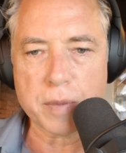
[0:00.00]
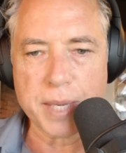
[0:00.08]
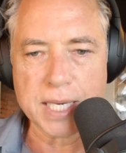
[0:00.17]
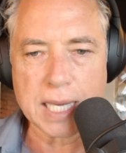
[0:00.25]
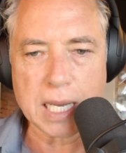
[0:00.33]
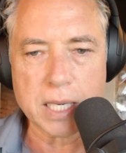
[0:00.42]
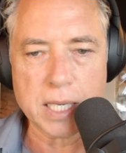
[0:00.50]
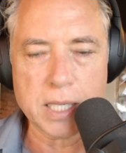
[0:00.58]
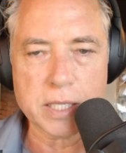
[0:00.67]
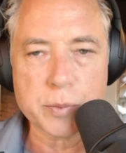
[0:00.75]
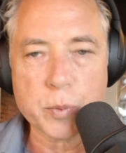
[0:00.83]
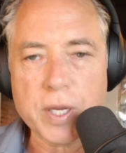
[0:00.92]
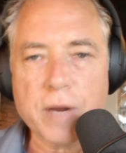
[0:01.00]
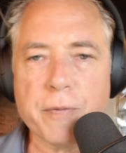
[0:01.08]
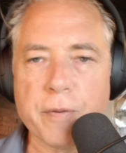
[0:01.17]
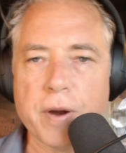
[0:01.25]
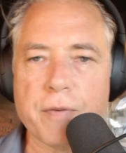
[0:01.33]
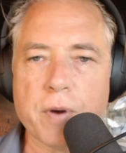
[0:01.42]
mentality is we are
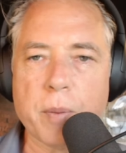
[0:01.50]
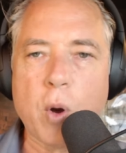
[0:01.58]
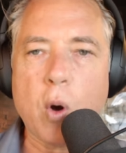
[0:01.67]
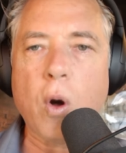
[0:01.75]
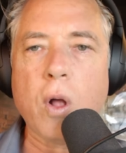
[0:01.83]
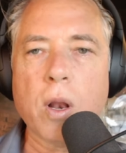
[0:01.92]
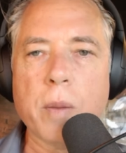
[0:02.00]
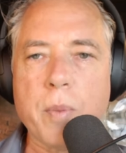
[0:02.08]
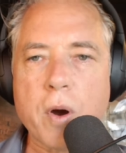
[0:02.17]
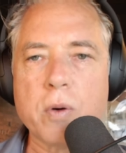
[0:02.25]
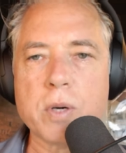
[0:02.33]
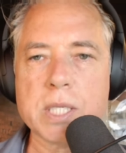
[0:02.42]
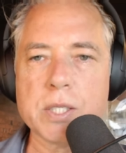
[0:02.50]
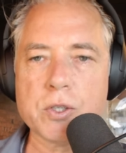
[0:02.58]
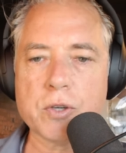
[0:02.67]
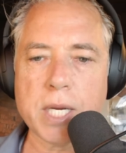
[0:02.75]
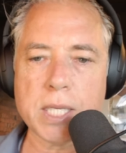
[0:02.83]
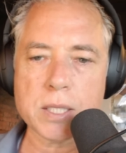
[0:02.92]
free from all moral
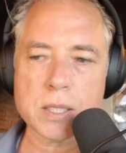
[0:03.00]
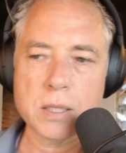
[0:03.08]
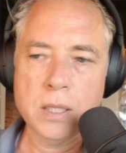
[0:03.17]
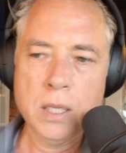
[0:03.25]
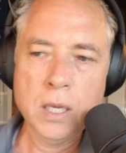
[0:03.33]
constraints.